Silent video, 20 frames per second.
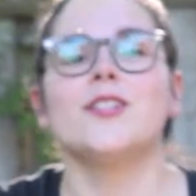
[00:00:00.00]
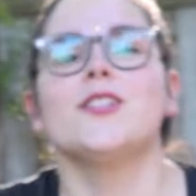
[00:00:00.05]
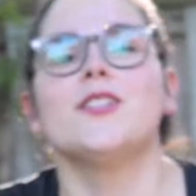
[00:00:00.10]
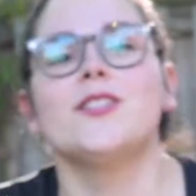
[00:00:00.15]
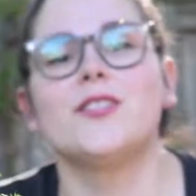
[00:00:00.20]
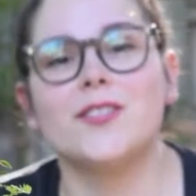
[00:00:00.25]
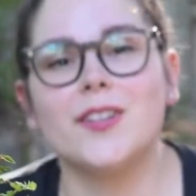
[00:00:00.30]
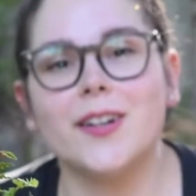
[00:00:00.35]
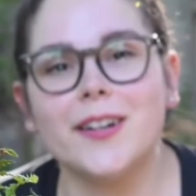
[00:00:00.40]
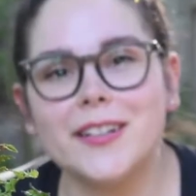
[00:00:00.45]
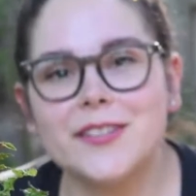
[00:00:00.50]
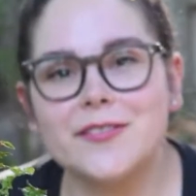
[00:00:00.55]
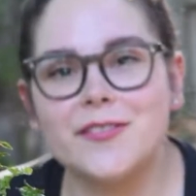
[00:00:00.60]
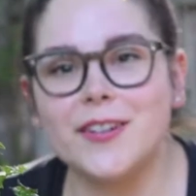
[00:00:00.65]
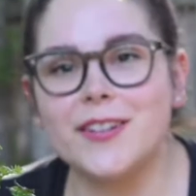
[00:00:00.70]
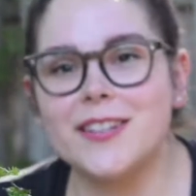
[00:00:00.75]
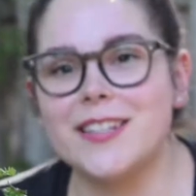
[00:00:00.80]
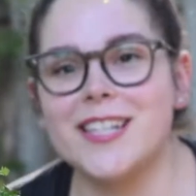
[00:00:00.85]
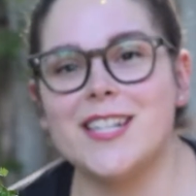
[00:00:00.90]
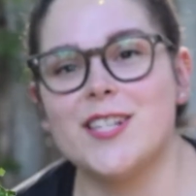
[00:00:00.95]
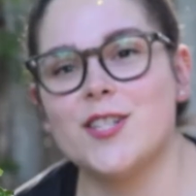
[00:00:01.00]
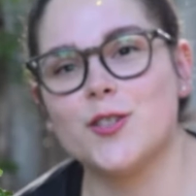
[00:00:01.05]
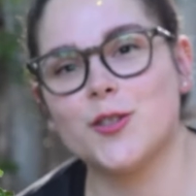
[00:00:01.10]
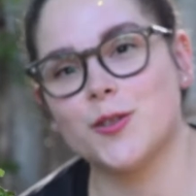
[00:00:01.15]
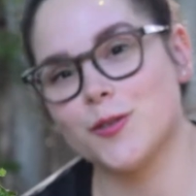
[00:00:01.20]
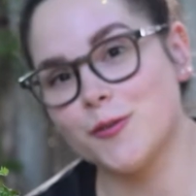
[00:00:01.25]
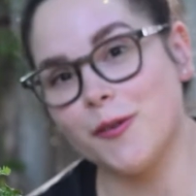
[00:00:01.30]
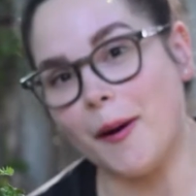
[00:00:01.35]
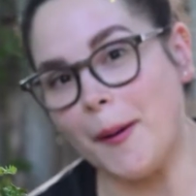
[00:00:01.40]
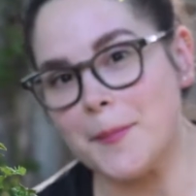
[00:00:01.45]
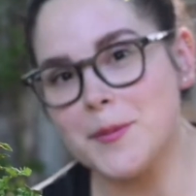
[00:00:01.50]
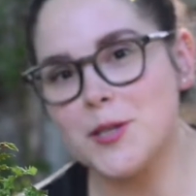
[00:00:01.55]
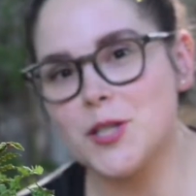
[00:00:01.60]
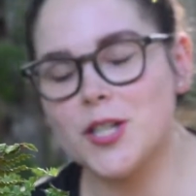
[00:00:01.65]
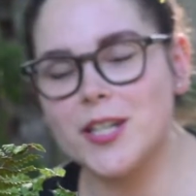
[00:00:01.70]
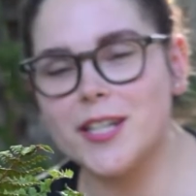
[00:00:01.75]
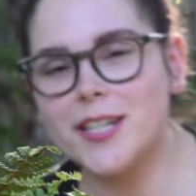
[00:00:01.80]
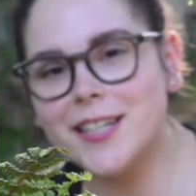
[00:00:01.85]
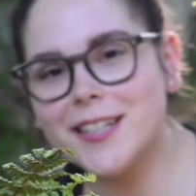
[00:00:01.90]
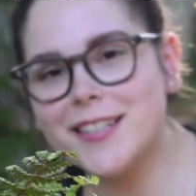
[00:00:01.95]
sorry for the
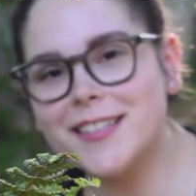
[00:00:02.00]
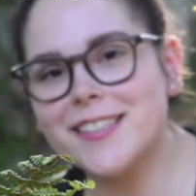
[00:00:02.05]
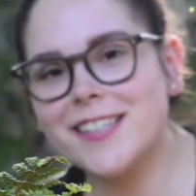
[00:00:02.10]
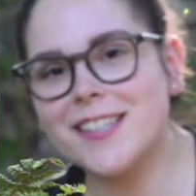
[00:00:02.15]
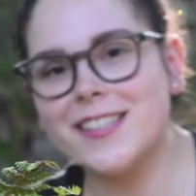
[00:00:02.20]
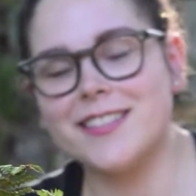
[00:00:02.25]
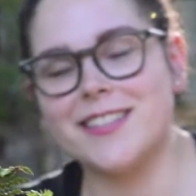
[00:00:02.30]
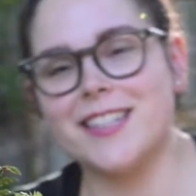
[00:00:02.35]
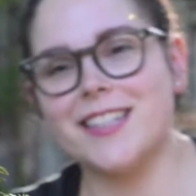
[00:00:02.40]
interruption.